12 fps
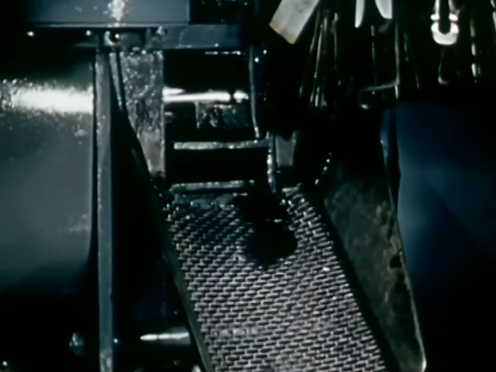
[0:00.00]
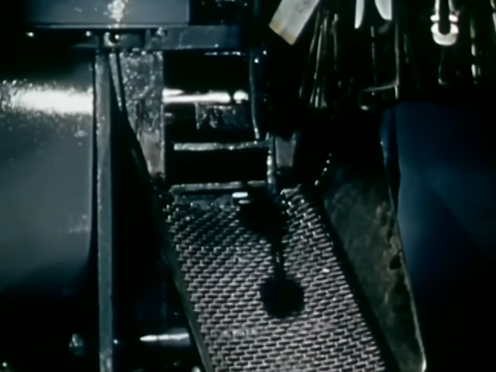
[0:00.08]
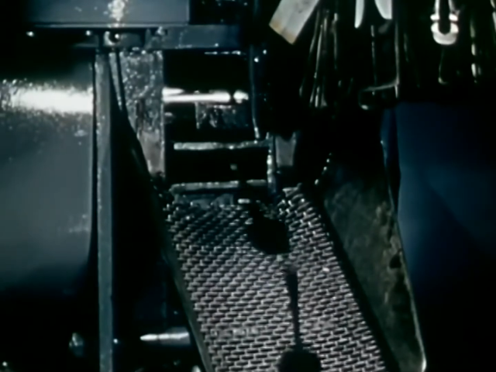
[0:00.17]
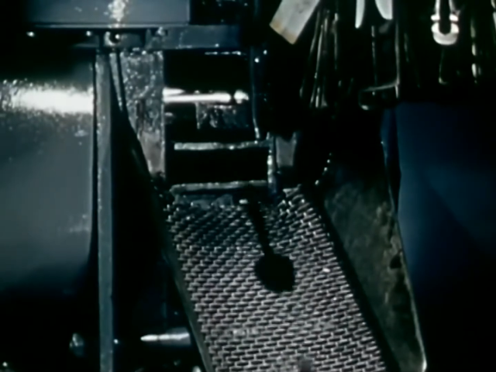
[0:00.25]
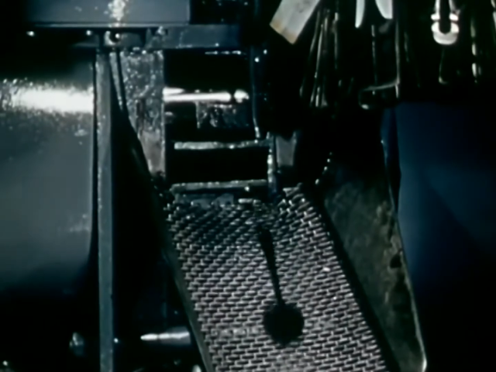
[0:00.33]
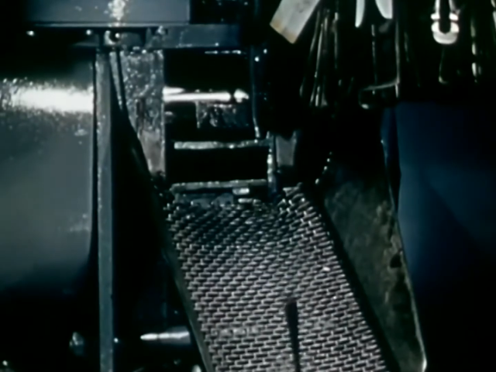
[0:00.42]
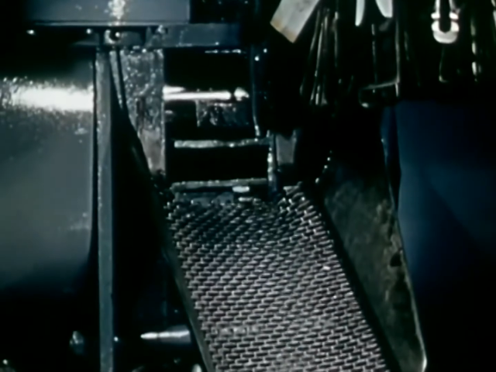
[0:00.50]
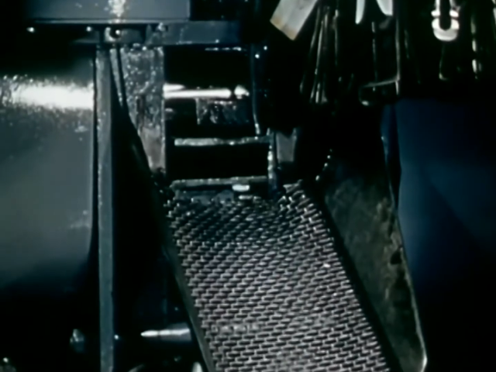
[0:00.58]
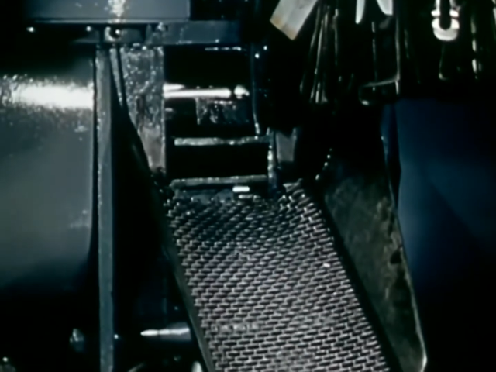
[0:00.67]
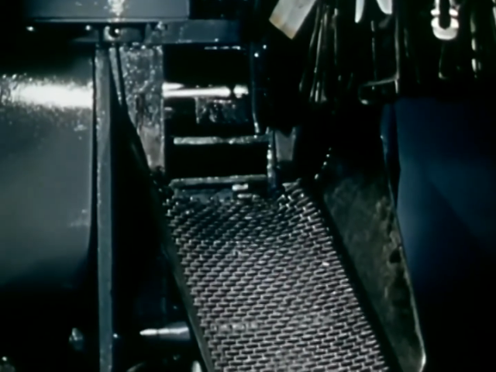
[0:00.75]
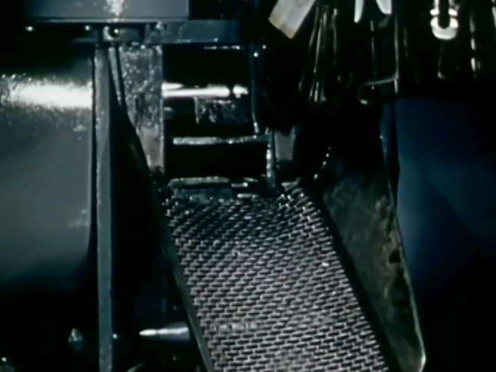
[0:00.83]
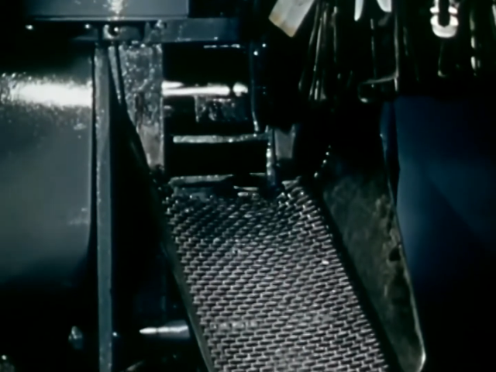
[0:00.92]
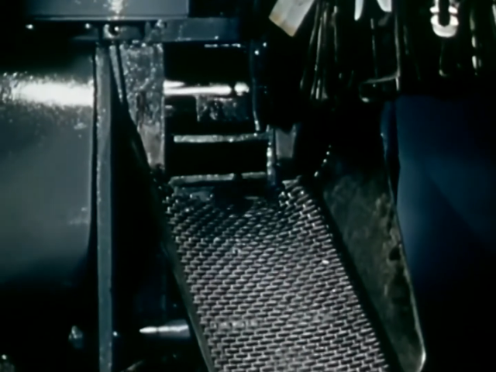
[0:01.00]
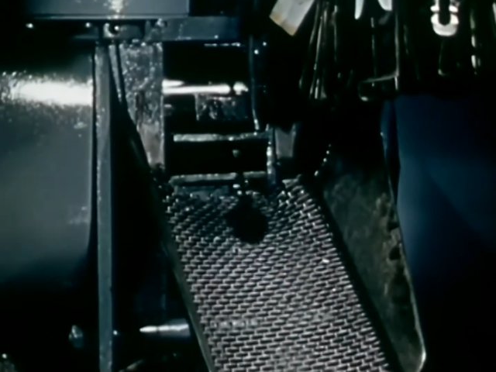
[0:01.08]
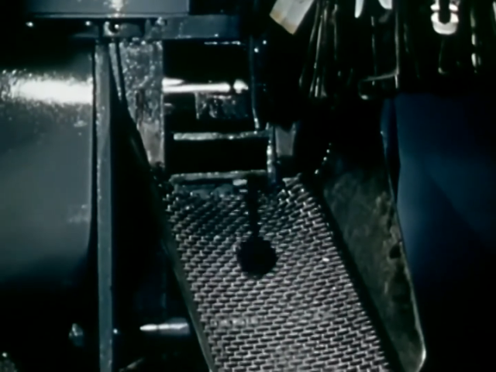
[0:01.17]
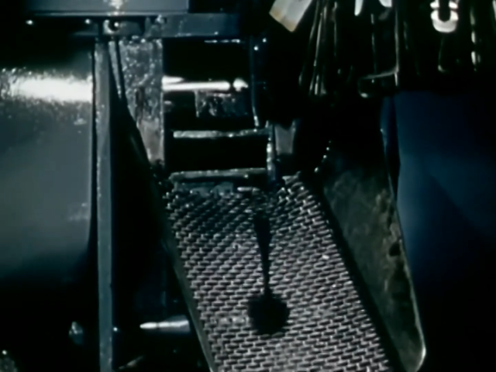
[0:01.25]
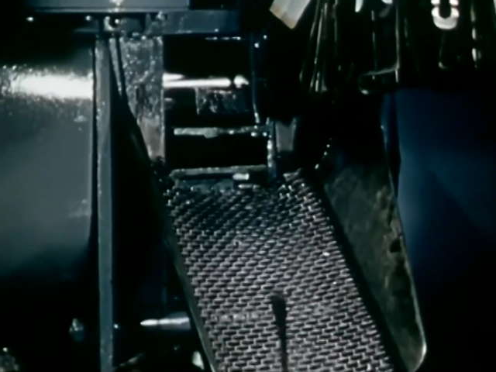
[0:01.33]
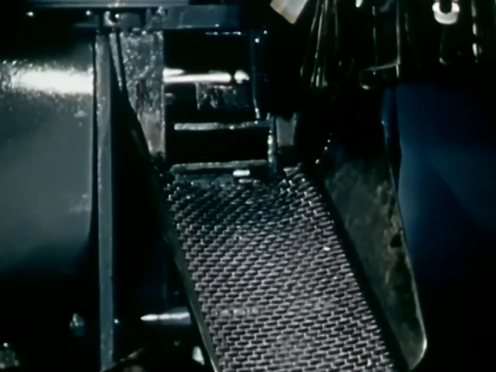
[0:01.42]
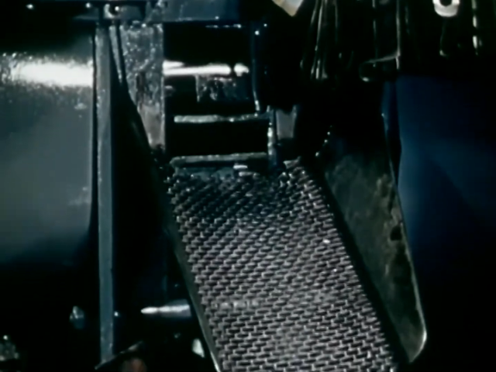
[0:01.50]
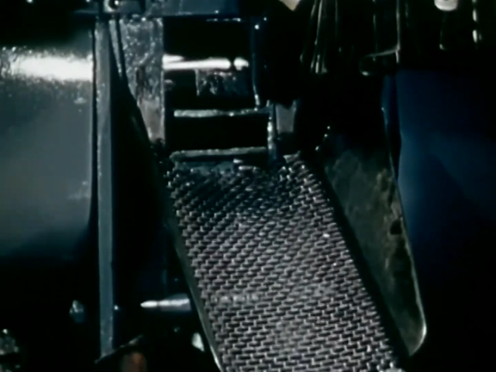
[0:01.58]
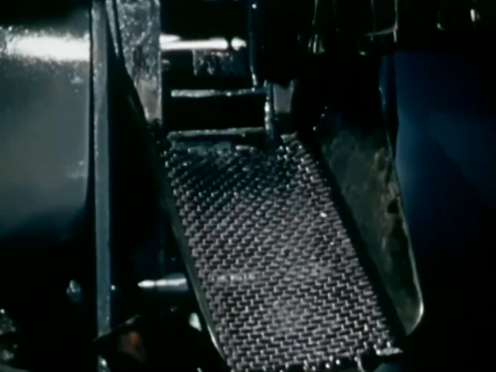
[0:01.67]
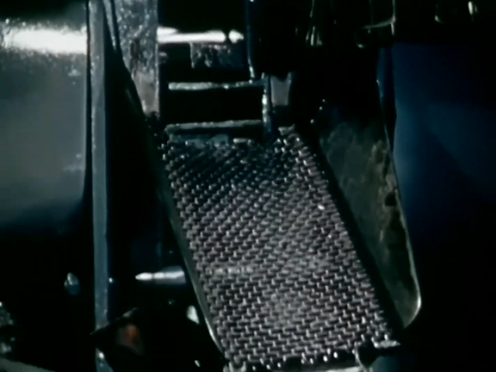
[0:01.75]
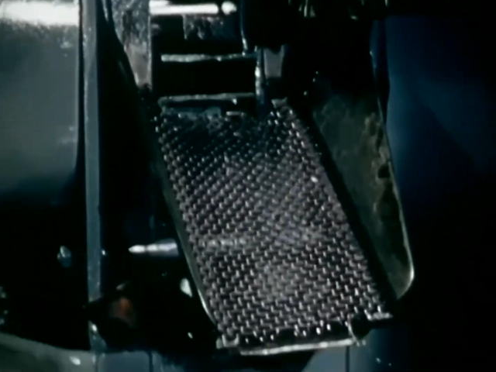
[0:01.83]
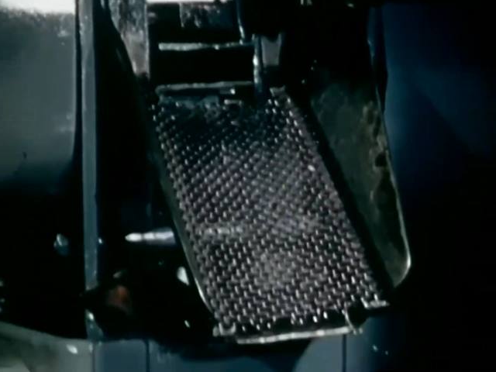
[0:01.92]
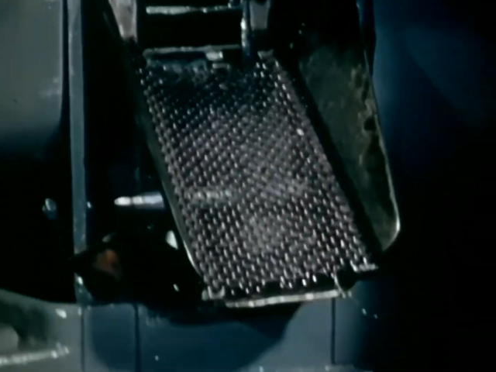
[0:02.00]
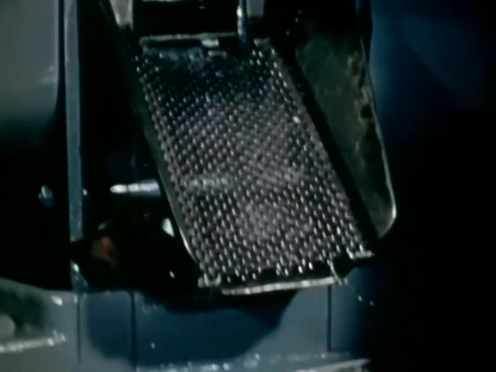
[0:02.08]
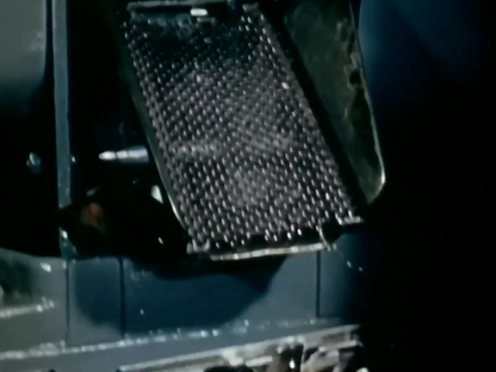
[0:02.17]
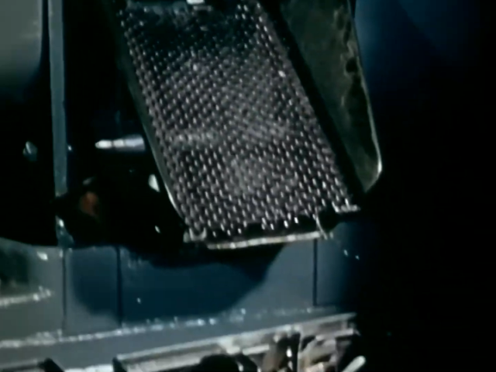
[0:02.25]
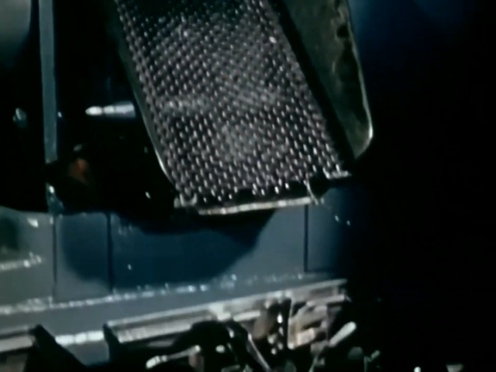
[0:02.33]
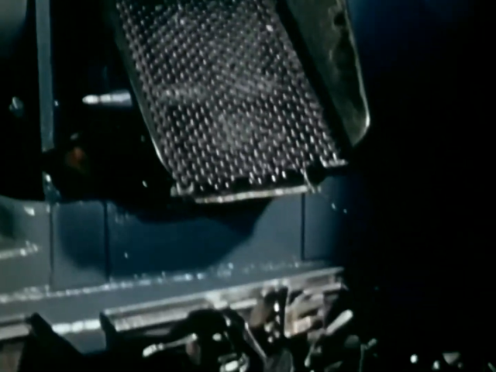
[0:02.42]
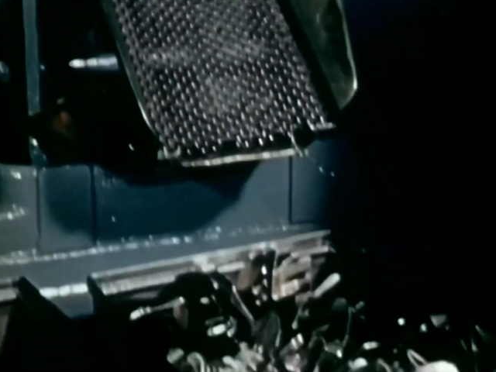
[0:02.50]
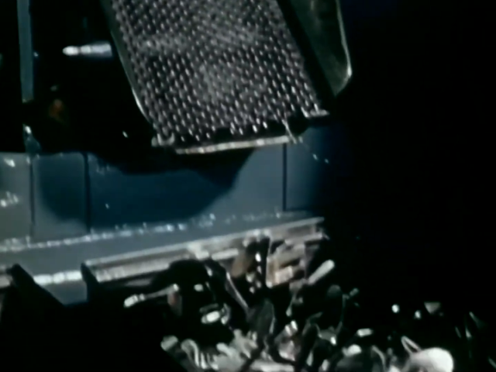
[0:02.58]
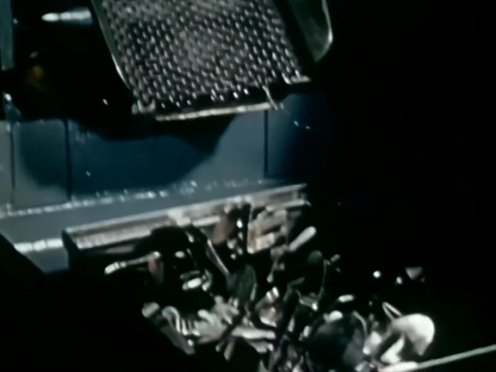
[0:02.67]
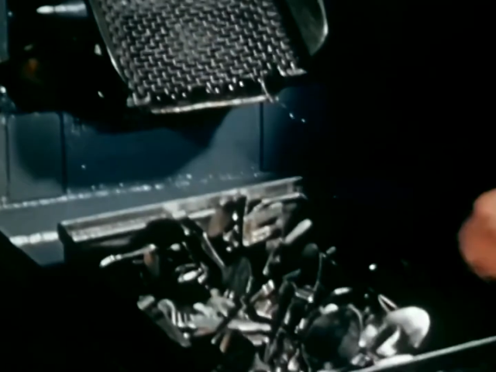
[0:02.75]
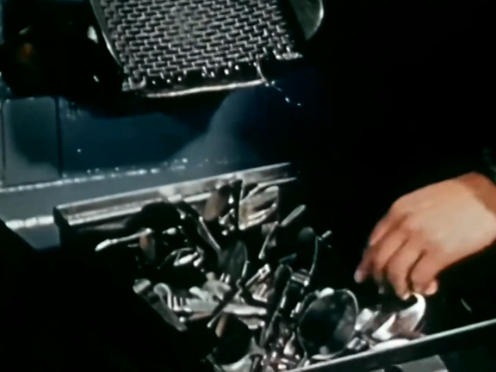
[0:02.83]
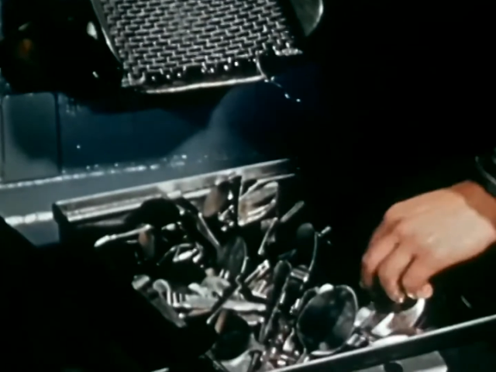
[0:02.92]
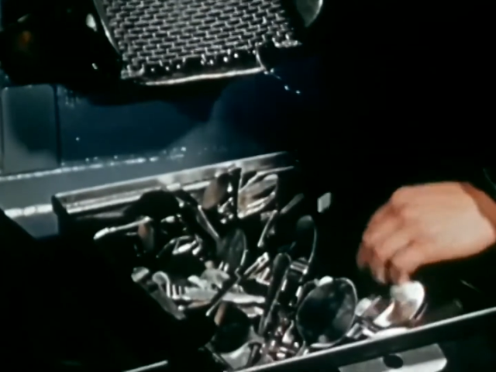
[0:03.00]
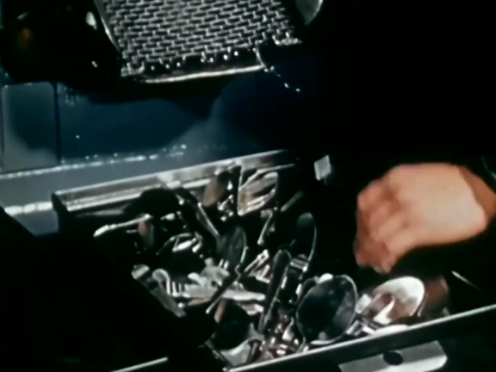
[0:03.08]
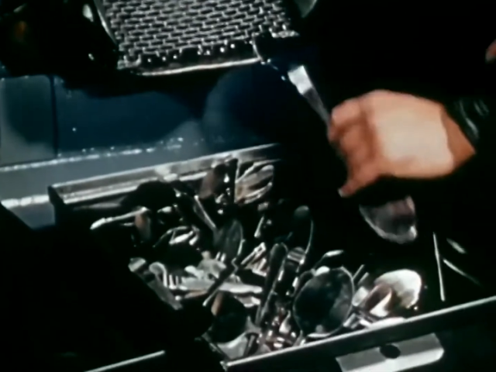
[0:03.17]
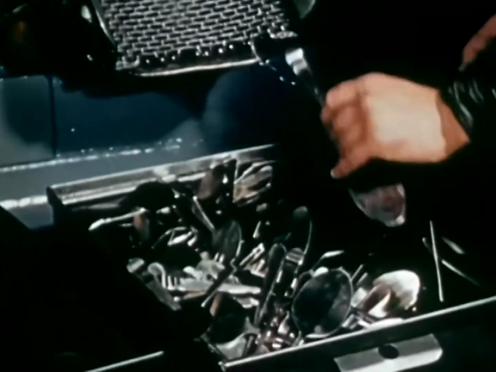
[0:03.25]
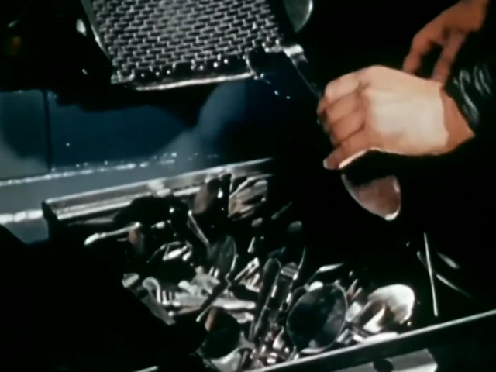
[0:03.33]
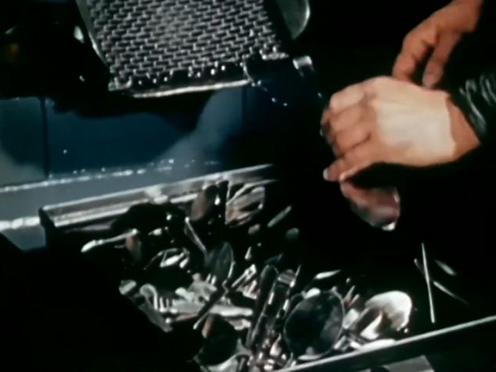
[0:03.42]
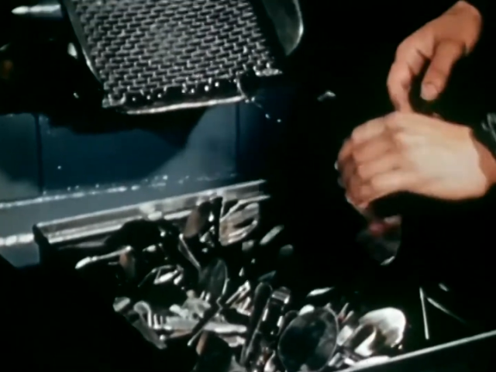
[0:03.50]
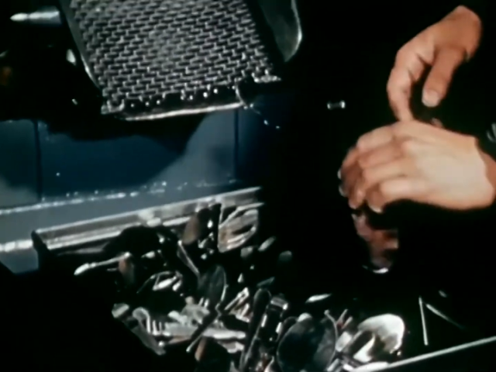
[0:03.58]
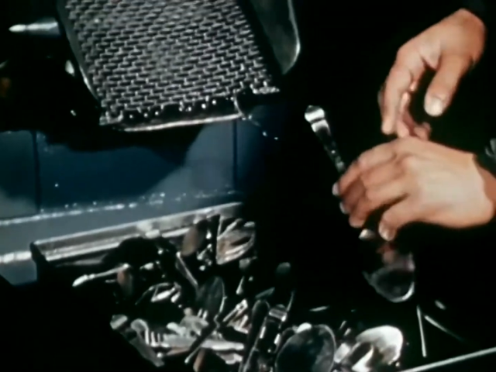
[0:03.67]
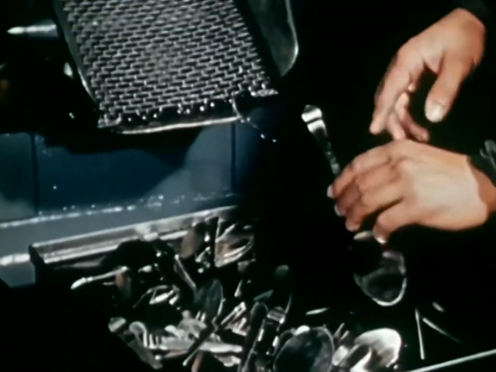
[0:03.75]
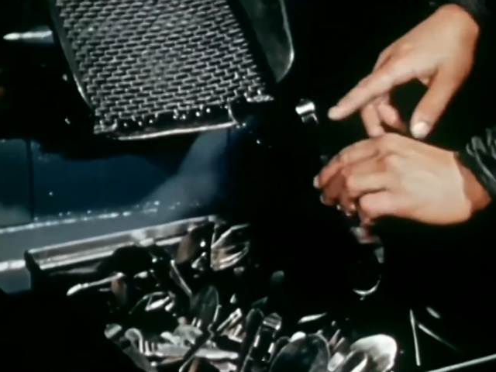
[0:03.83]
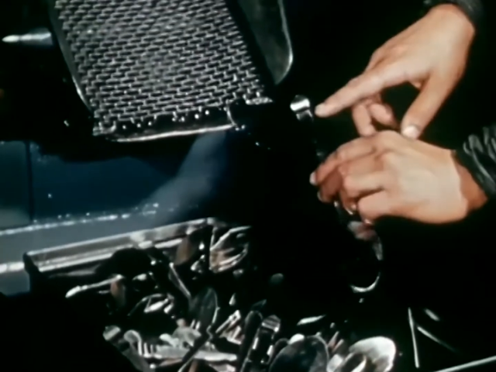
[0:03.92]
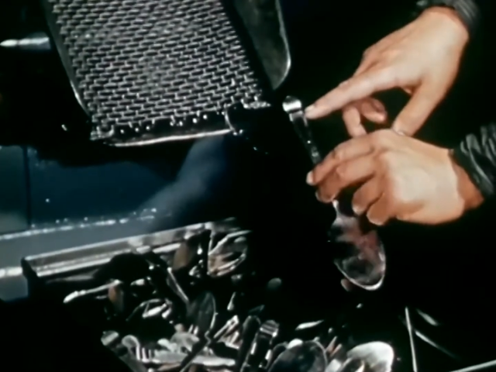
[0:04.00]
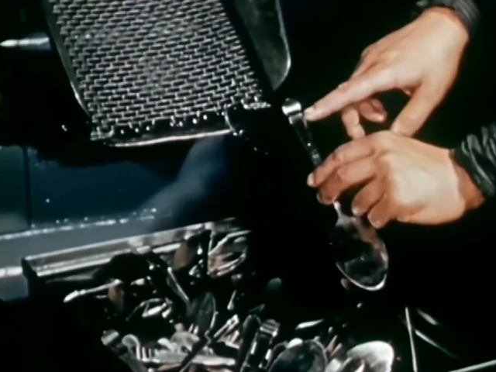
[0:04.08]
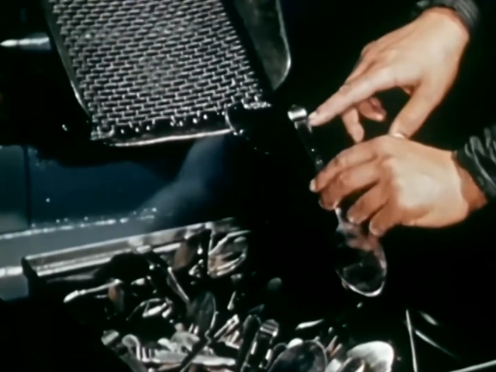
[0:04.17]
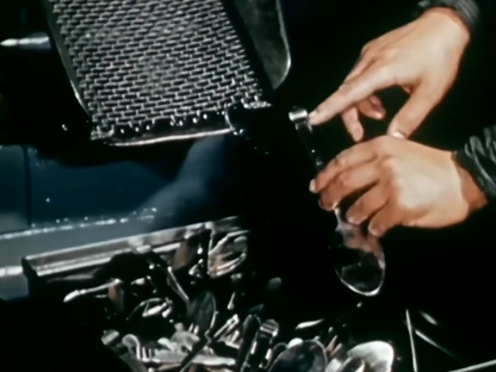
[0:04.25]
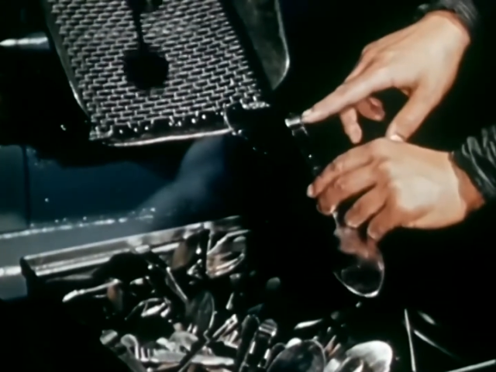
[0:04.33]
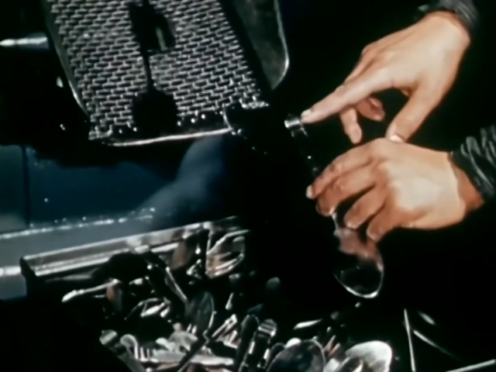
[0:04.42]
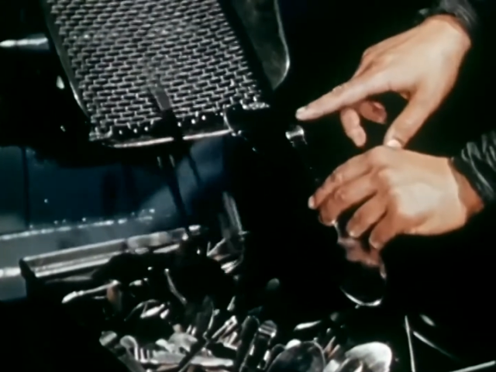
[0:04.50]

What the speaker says: (no speaker visible)